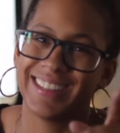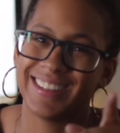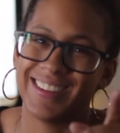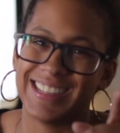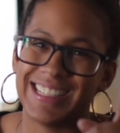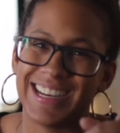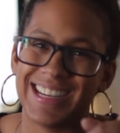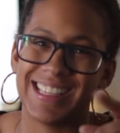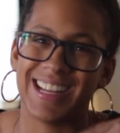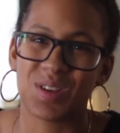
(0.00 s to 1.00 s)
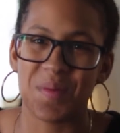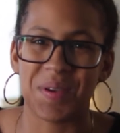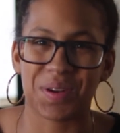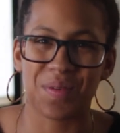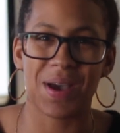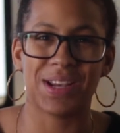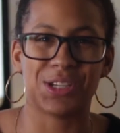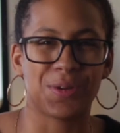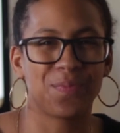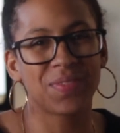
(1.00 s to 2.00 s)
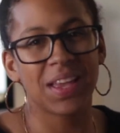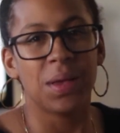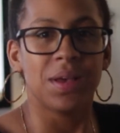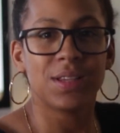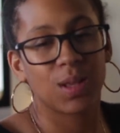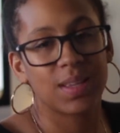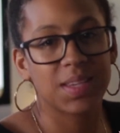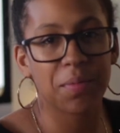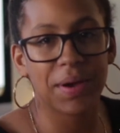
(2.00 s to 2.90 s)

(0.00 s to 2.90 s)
Well, it does, and that's why I'm here to remind you. So let's get